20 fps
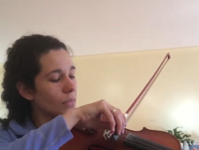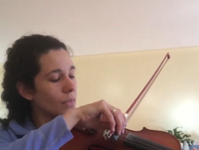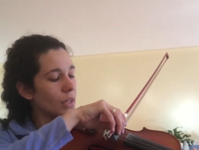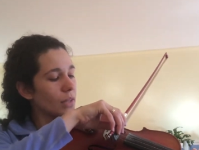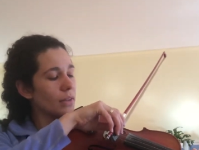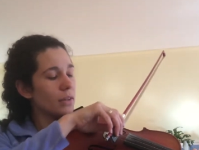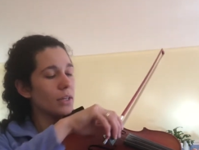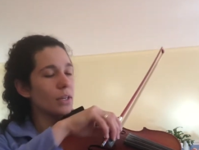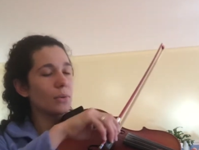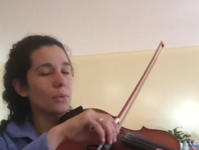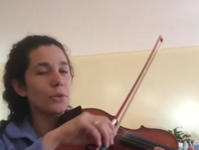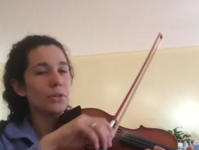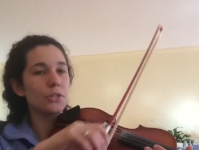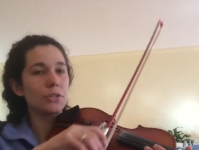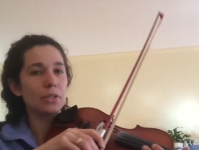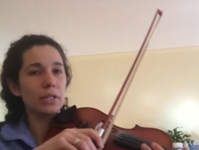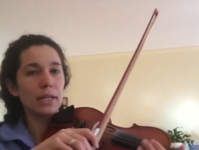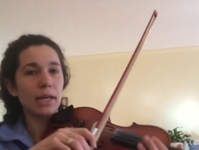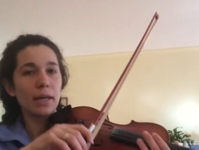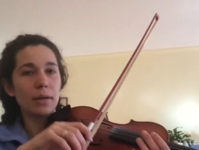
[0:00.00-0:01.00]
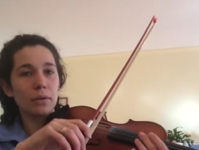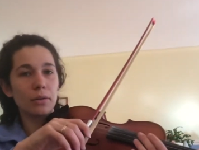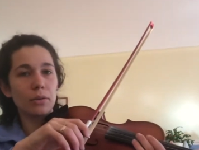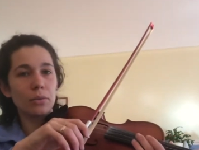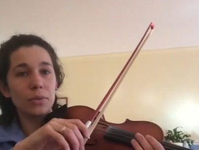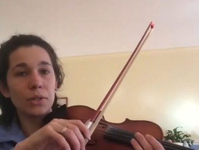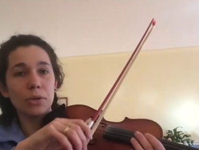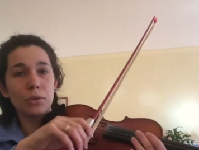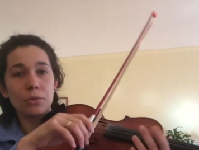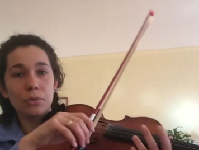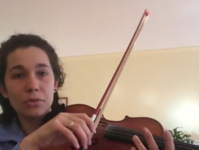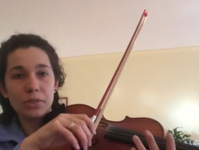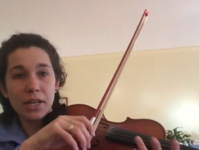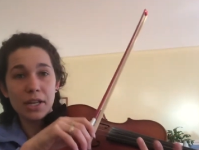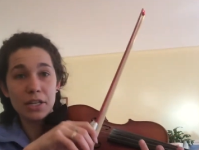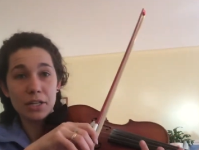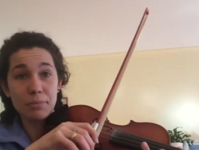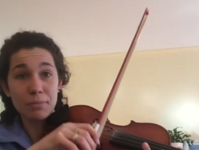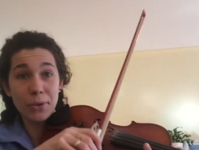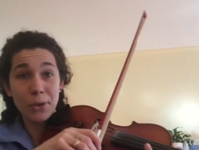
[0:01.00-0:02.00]
Then I want you to we don't
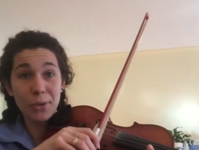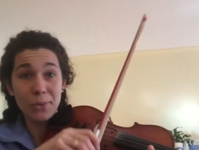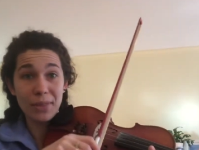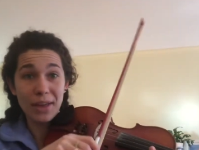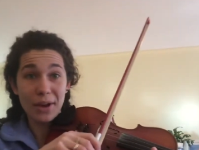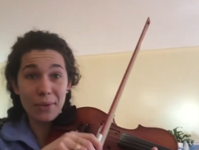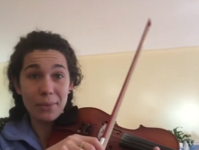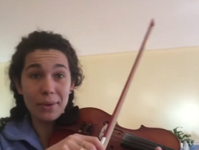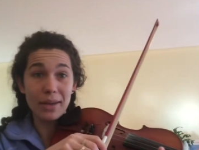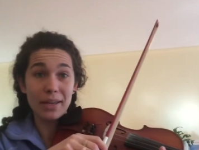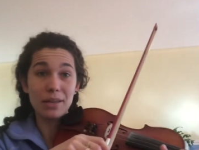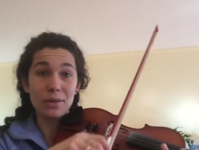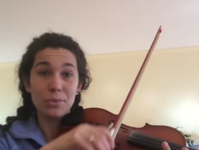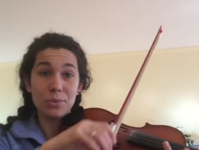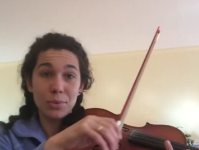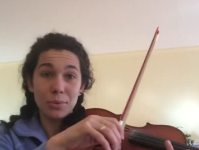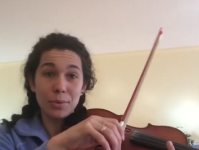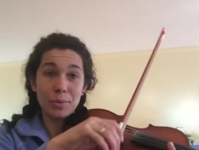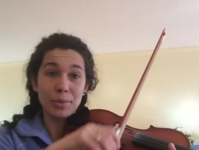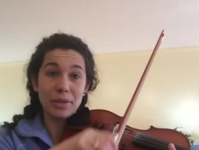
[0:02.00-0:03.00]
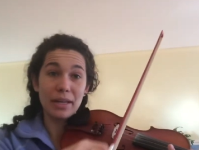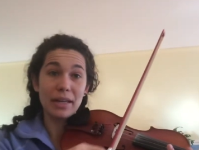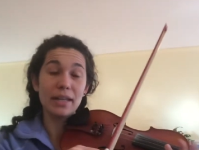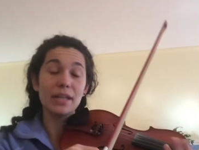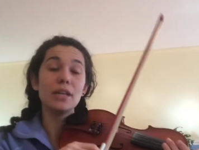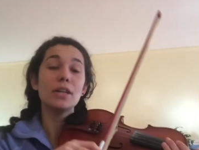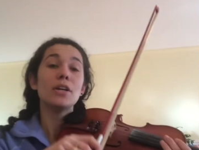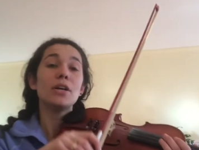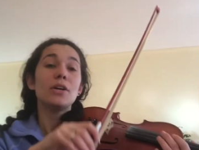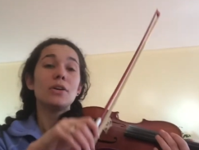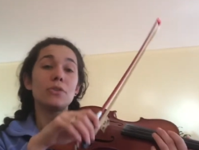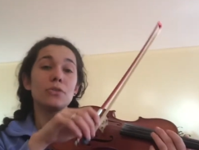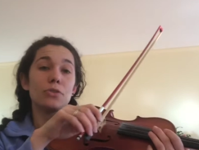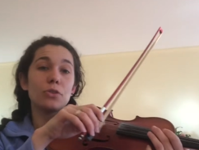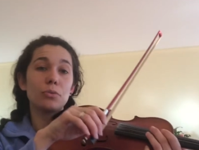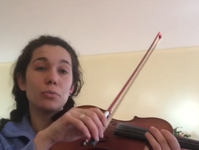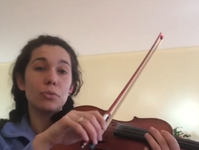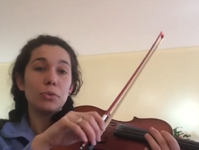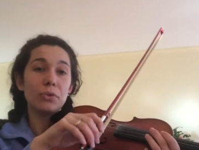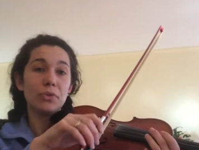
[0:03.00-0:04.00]
tend to bow that way when we're playing,
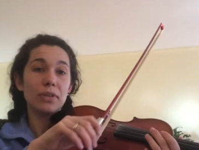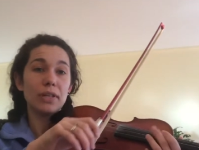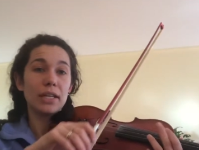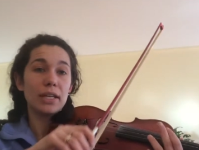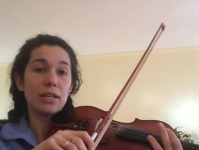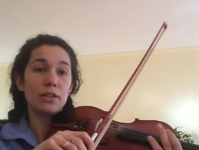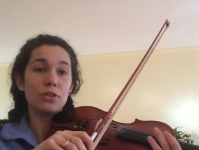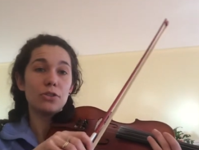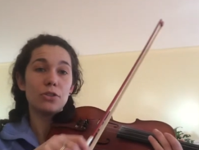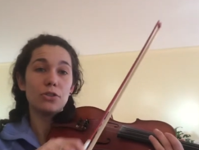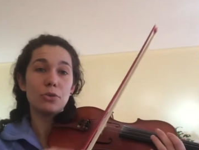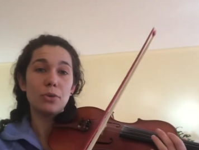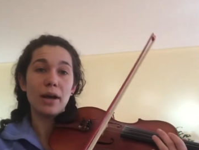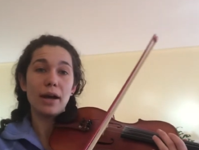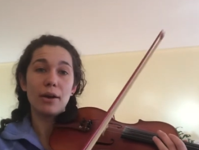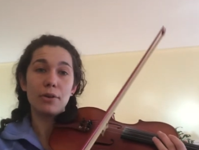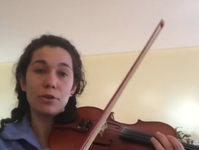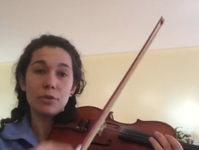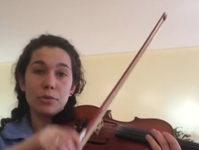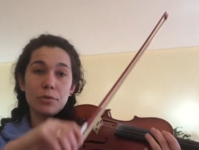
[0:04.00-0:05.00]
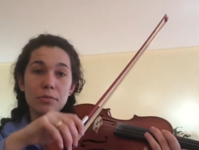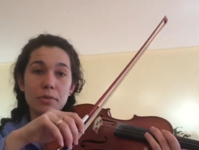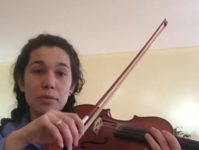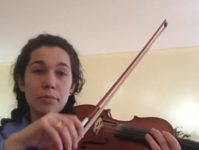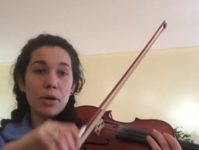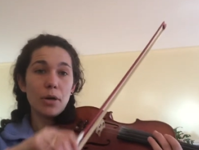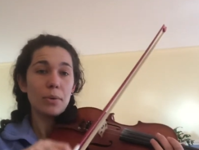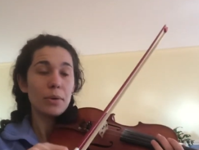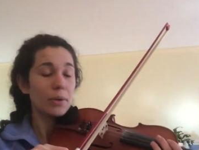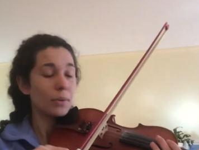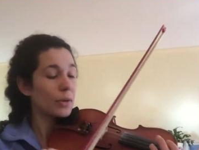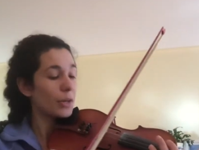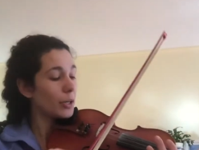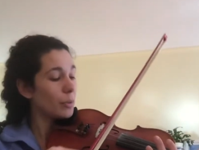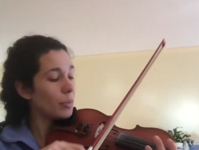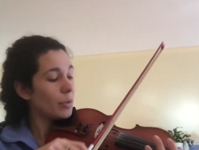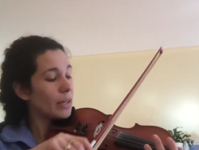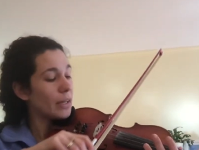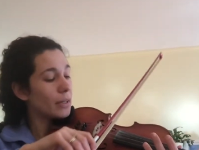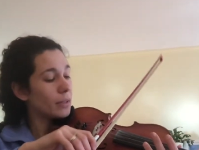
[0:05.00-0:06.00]
so moving into how you would be bowing while
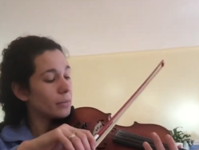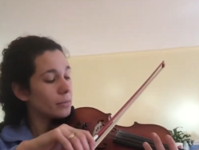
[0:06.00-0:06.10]
you're playing.